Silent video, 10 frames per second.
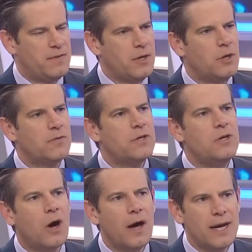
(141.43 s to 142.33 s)
Vancouver,
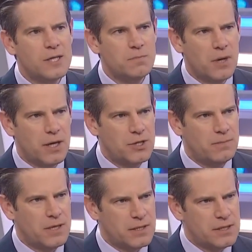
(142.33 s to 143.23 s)
not as much. I
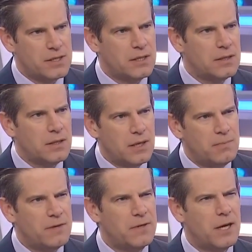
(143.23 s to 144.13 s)
mean, it's still in a
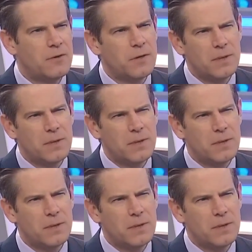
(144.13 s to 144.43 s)
bit of a downdraft,